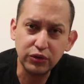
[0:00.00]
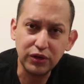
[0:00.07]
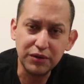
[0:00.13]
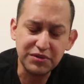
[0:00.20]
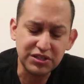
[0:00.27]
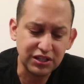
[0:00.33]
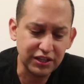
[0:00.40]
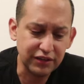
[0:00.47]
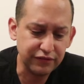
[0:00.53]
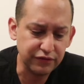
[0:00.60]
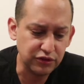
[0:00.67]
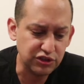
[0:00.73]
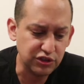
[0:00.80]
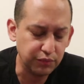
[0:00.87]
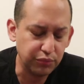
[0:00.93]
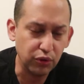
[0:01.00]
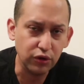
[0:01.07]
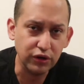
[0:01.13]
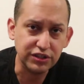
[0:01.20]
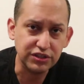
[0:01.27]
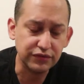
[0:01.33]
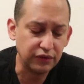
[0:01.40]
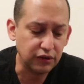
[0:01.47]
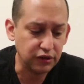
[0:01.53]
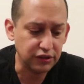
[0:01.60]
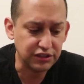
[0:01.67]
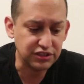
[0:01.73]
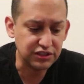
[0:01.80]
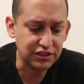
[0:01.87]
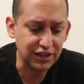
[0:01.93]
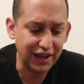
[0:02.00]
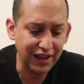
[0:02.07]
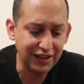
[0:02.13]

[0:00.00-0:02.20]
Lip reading: website for support as far as